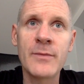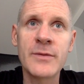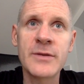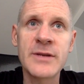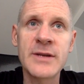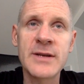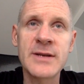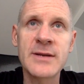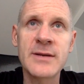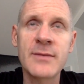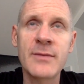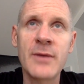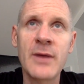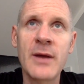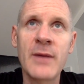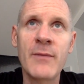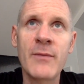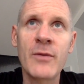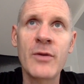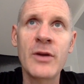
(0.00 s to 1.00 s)
system?
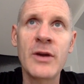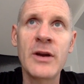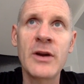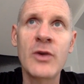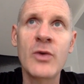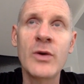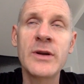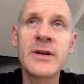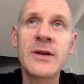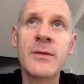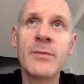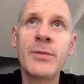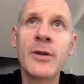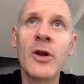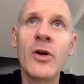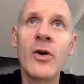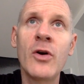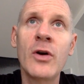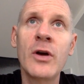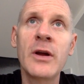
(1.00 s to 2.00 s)
You need to go into the
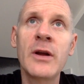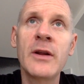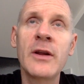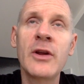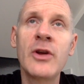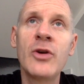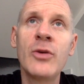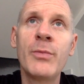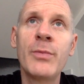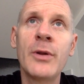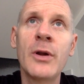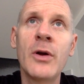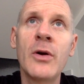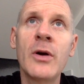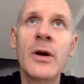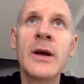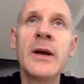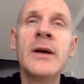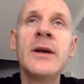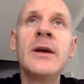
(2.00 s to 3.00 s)
blog, the Cube
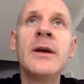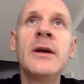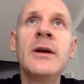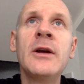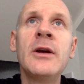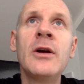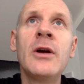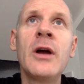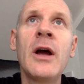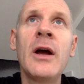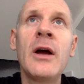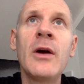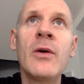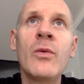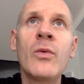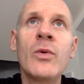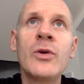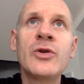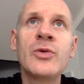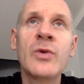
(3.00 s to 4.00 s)
blog,
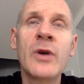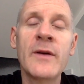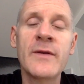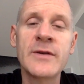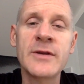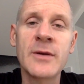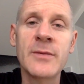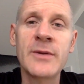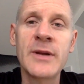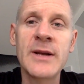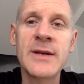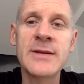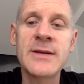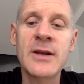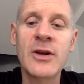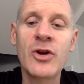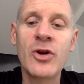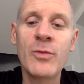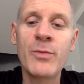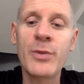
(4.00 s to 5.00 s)
which will give us updates.
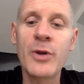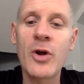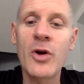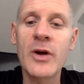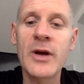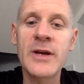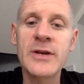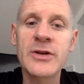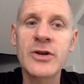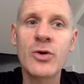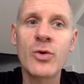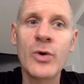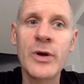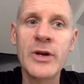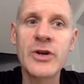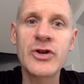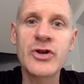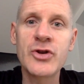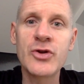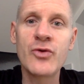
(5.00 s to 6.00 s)
The Cube blog is
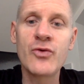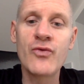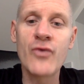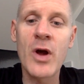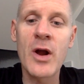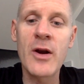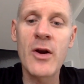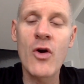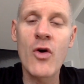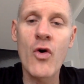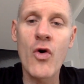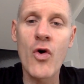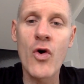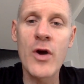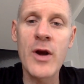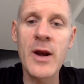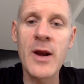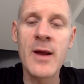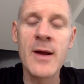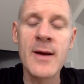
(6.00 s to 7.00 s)
going to run
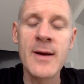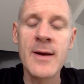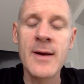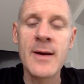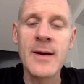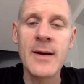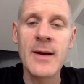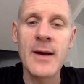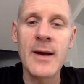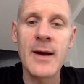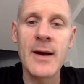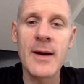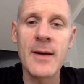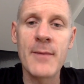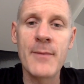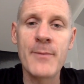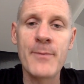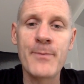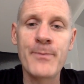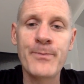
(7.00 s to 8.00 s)
on
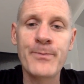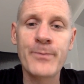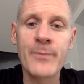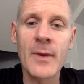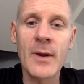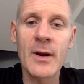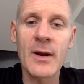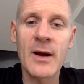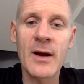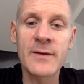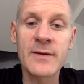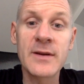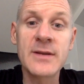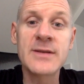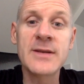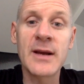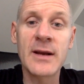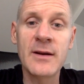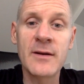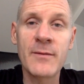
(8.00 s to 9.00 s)
after the
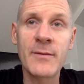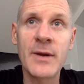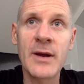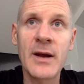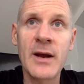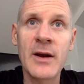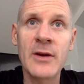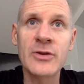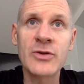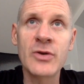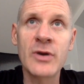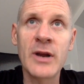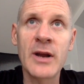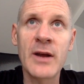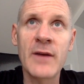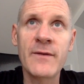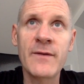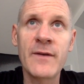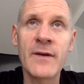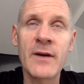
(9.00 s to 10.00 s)
2nd of May, and it's going to
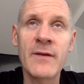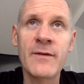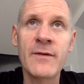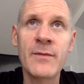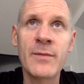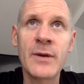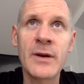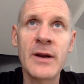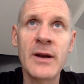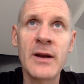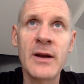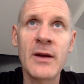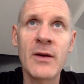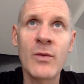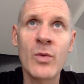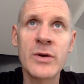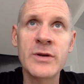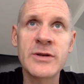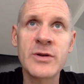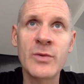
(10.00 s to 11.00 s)
give everybody
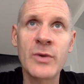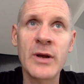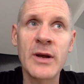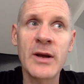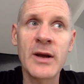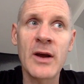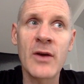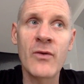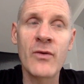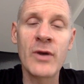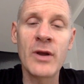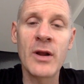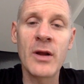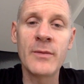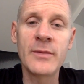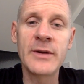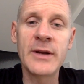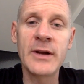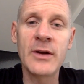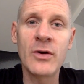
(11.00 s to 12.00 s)
once a week a real
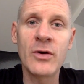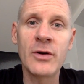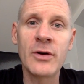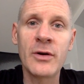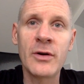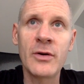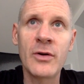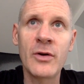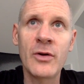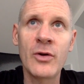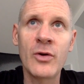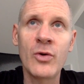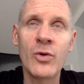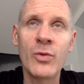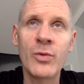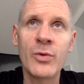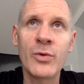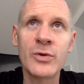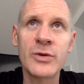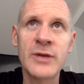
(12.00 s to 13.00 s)
update on the
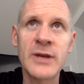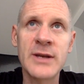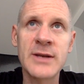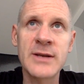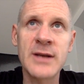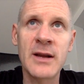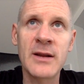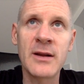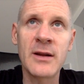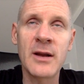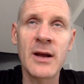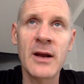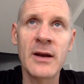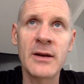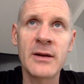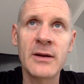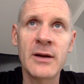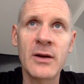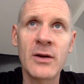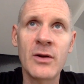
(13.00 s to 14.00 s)
whole process
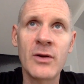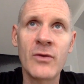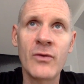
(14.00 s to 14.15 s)
and